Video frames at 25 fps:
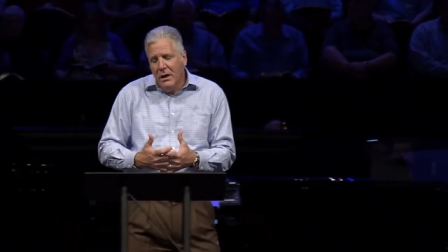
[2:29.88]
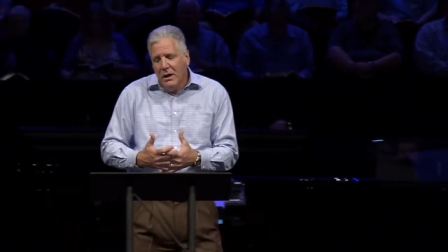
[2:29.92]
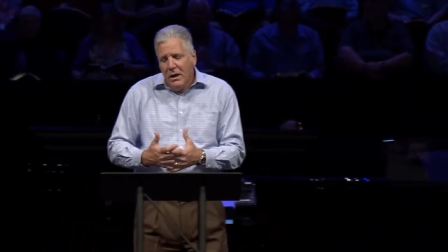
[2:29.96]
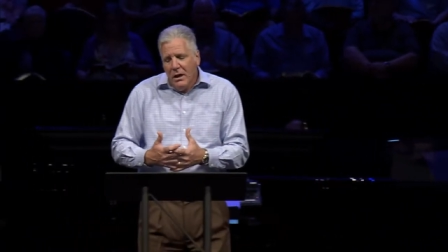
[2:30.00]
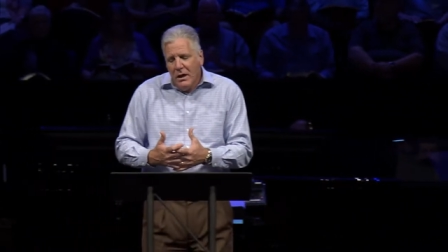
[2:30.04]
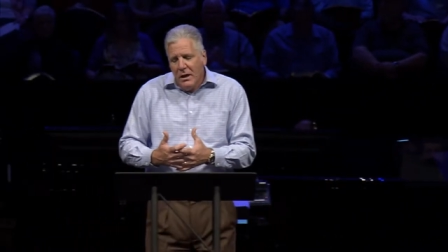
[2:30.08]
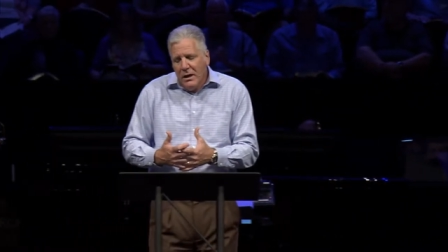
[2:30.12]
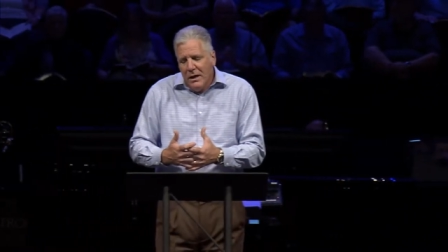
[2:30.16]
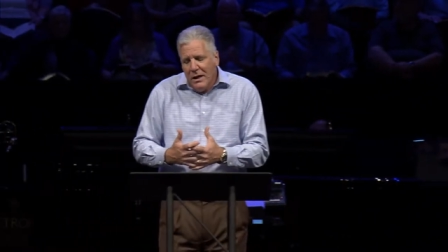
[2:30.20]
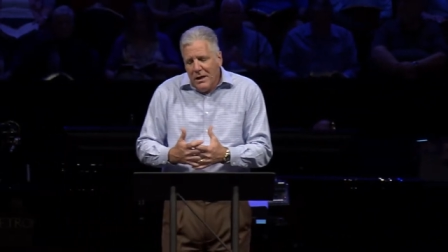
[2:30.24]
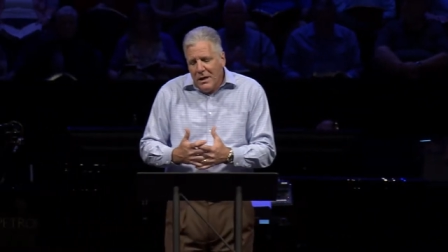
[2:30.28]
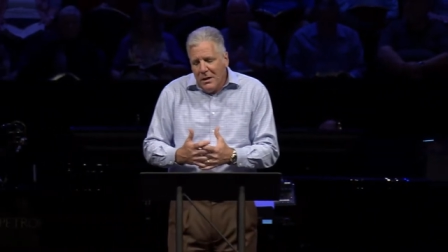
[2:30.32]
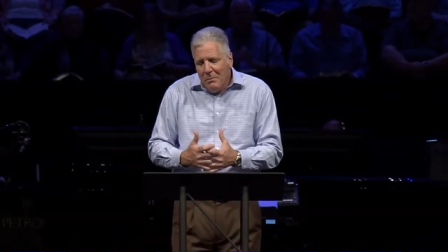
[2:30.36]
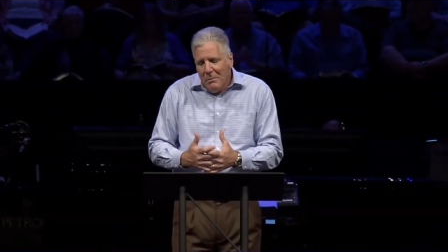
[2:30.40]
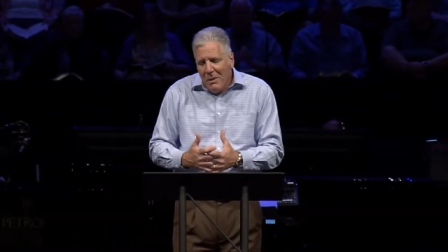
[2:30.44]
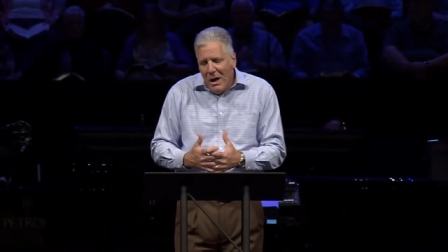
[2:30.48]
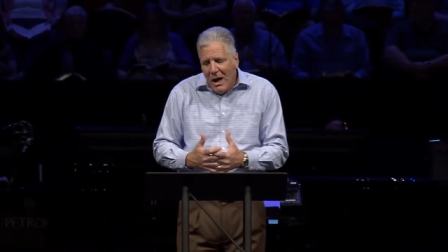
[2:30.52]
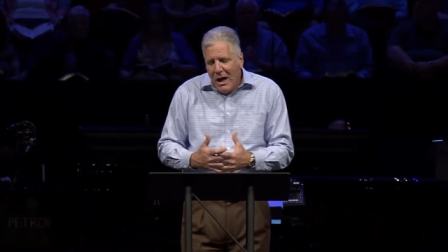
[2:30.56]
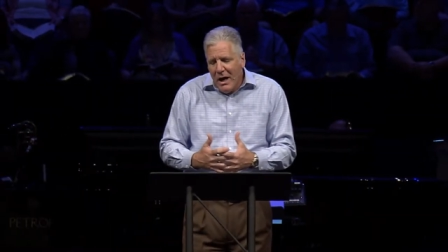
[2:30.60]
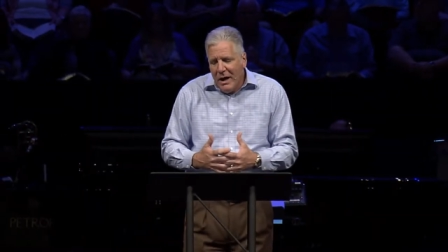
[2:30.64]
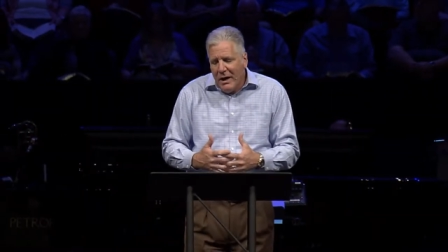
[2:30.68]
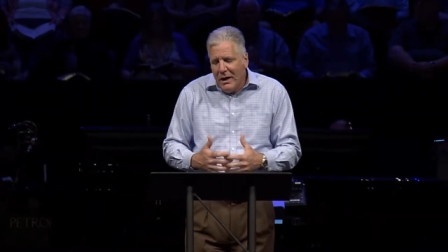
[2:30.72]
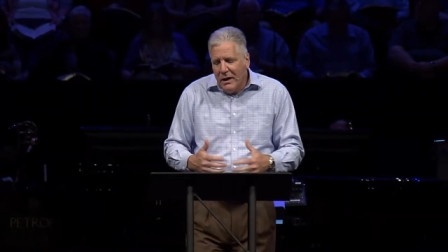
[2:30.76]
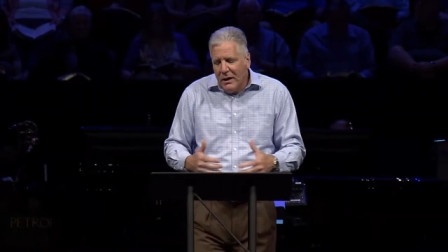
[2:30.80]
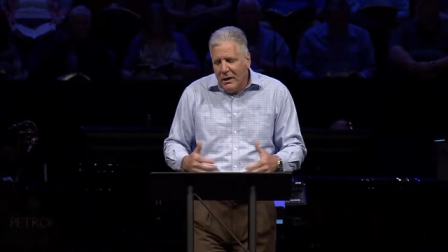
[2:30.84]

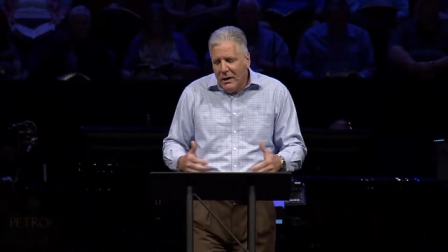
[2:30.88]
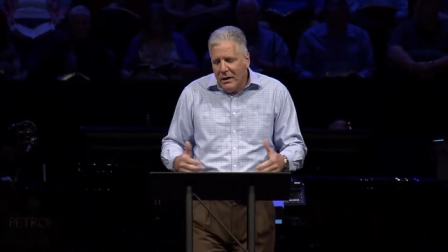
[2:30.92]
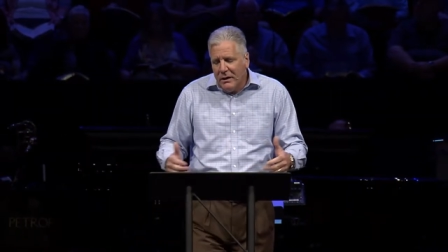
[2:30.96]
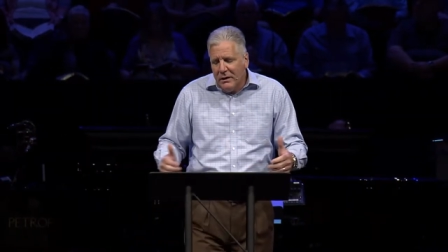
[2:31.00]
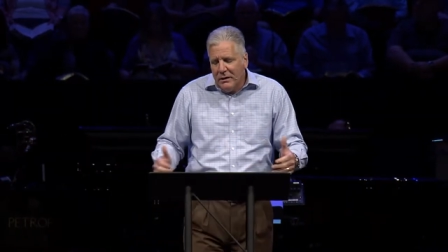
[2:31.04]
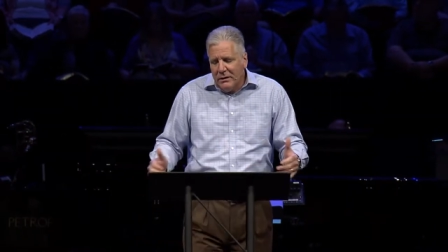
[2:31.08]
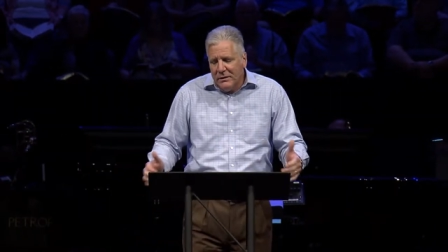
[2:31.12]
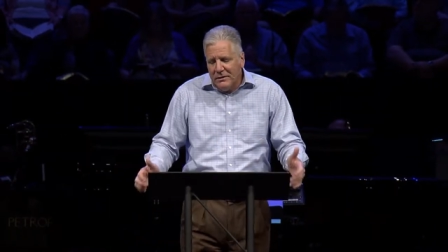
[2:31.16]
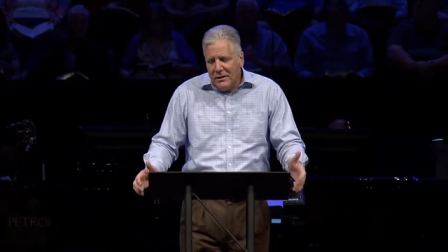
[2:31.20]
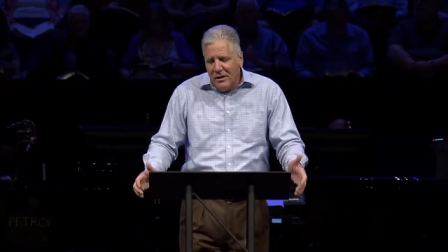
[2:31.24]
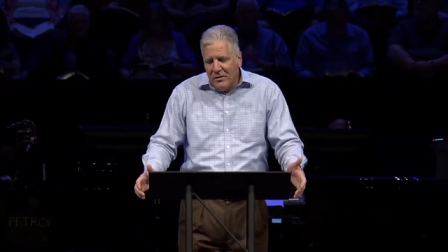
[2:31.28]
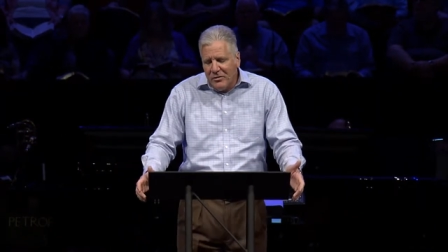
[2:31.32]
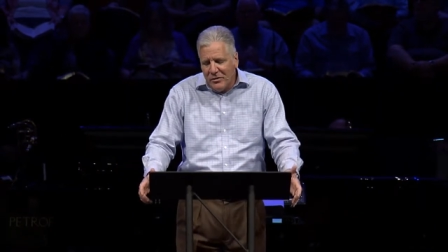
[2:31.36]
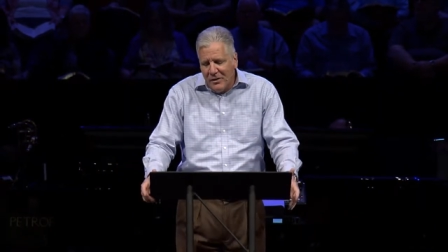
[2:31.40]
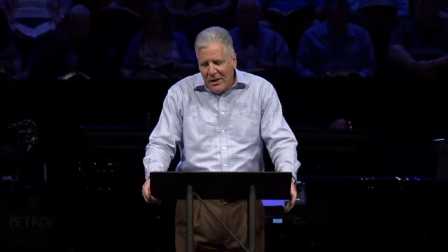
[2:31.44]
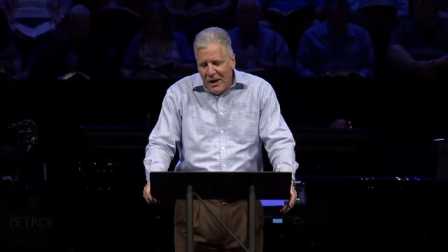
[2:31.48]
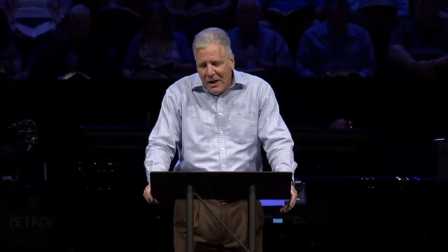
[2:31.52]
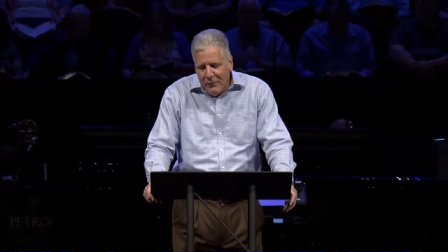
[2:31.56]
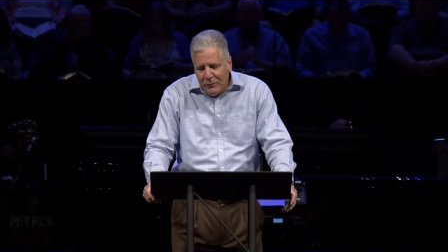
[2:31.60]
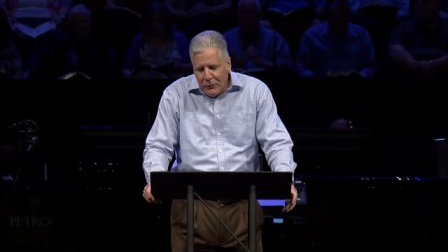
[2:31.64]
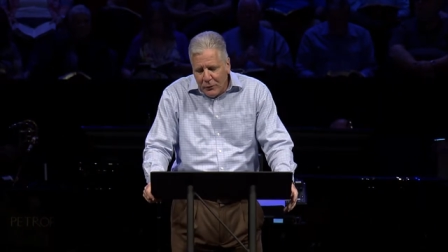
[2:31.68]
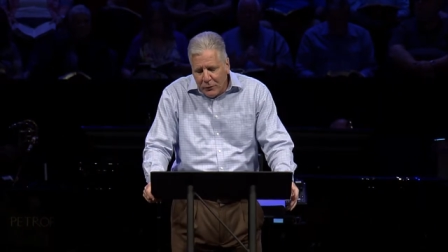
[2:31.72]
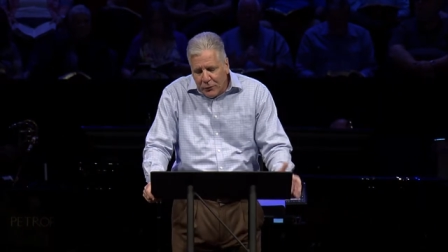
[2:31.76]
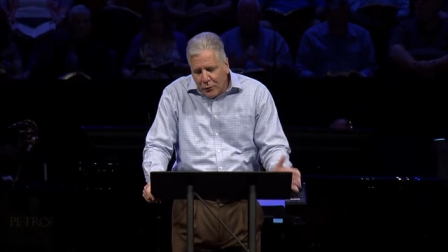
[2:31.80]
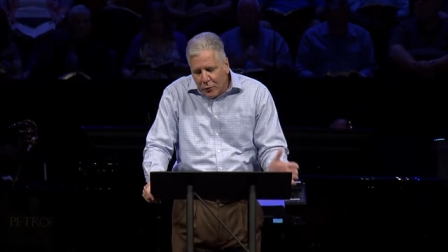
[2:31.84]
Nehemiah doesn't
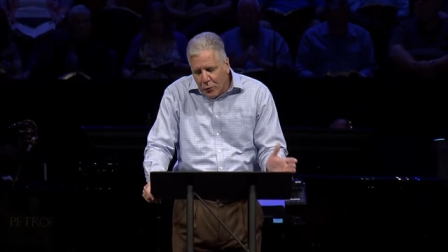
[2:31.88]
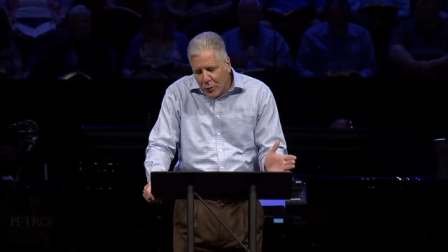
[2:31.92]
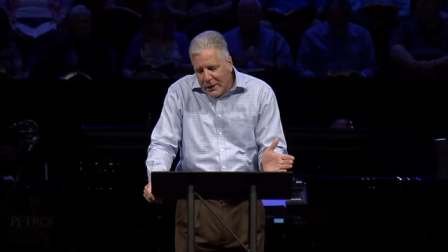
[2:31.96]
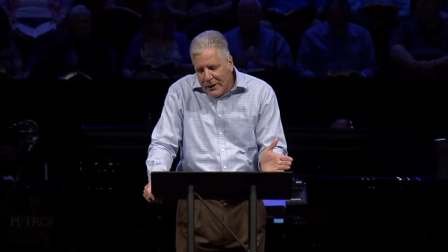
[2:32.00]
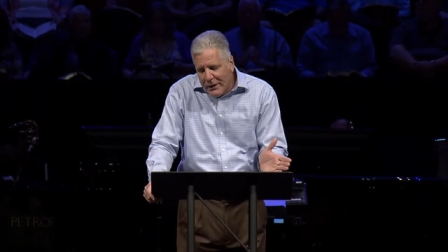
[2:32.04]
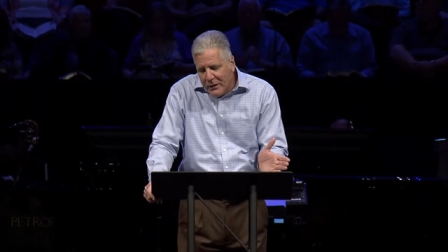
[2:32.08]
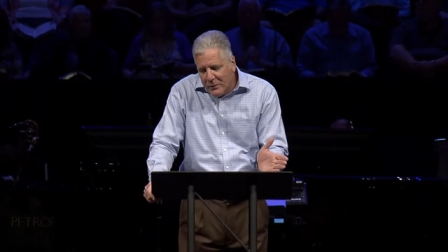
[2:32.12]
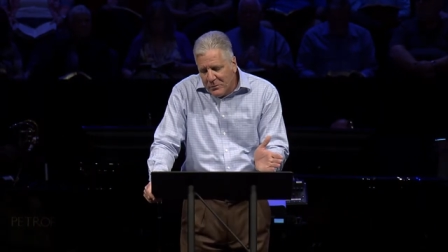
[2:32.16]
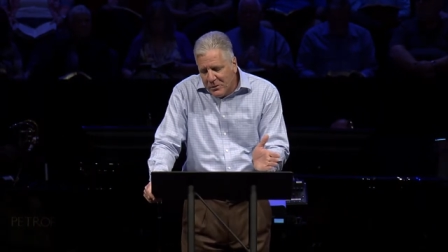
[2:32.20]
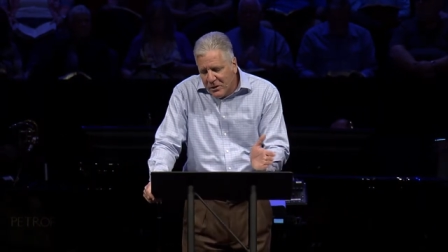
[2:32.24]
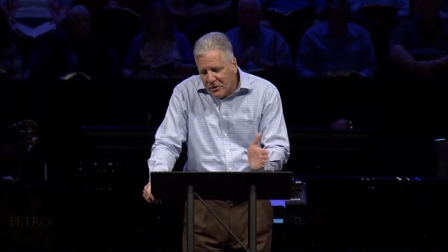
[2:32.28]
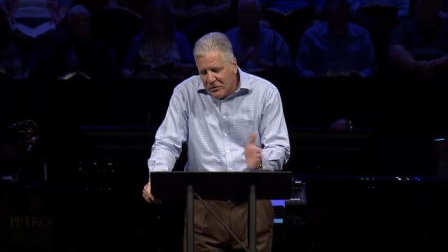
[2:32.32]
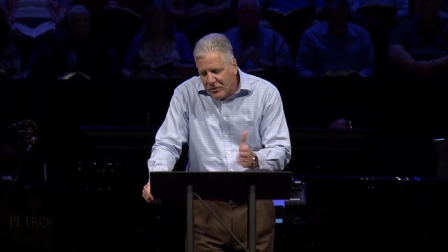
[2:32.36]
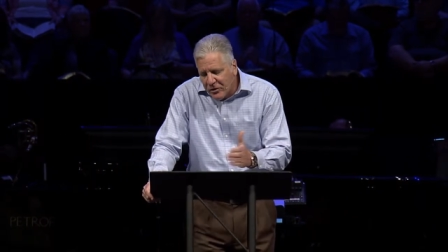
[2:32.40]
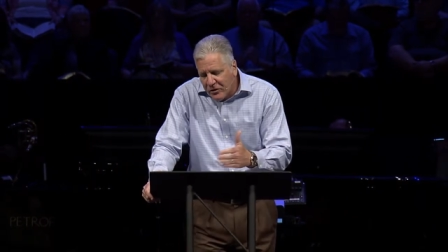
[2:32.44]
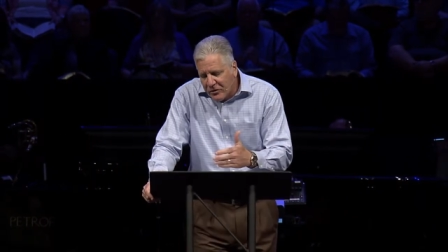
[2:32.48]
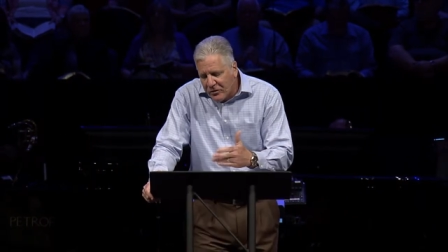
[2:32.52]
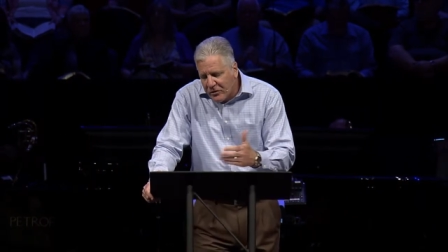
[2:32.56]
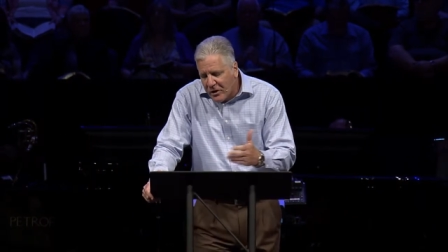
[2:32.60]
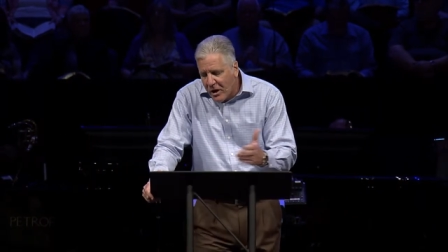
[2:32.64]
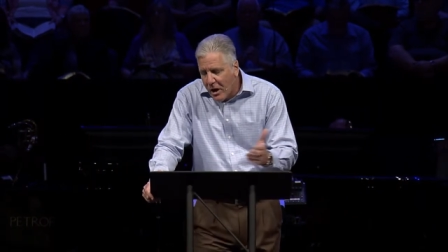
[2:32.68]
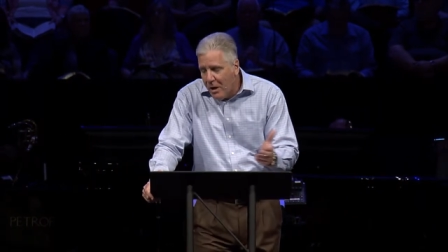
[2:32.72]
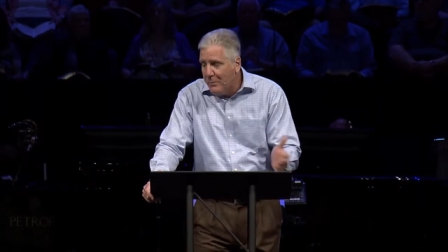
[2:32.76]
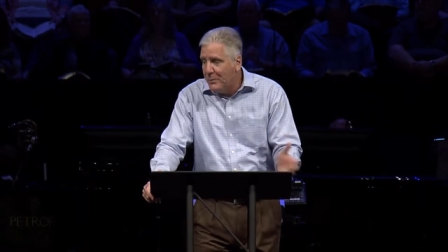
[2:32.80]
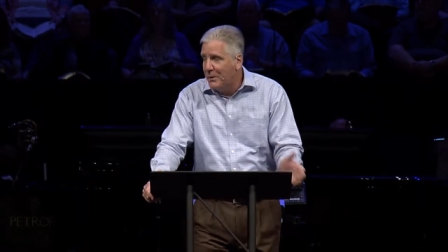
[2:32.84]
have the freedom to just
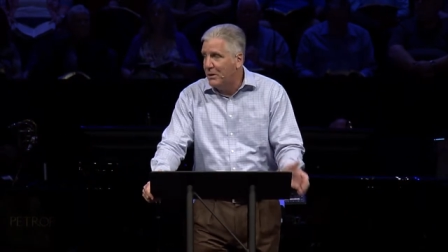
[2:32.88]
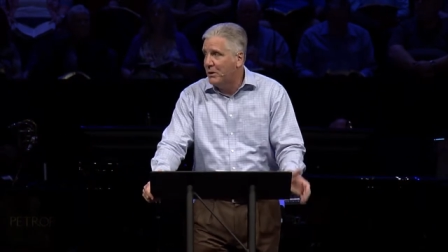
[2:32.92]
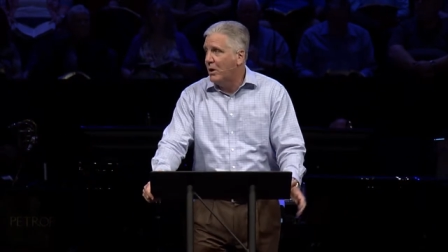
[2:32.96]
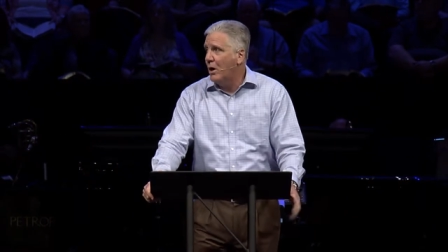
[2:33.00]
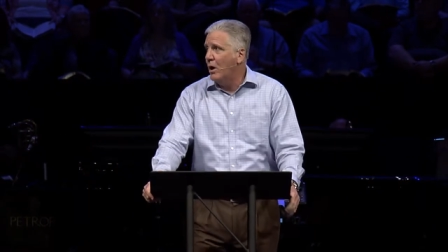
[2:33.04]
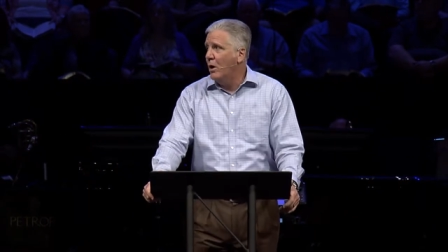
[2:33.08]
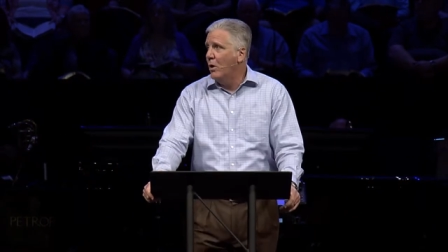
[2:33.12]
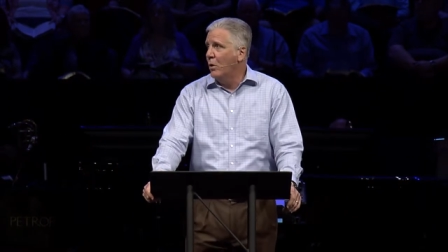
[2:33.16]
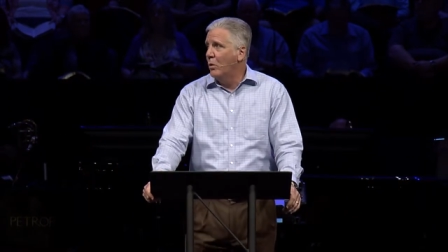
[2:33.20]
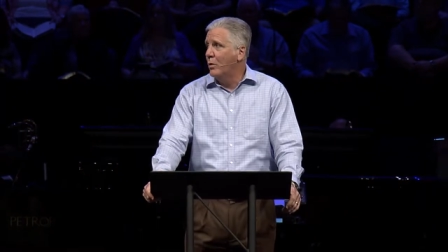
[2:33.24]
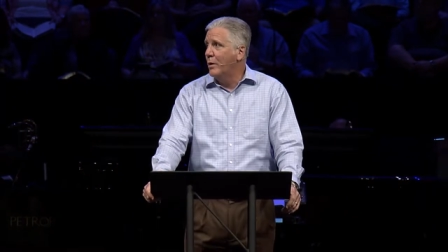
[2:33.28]
come and go.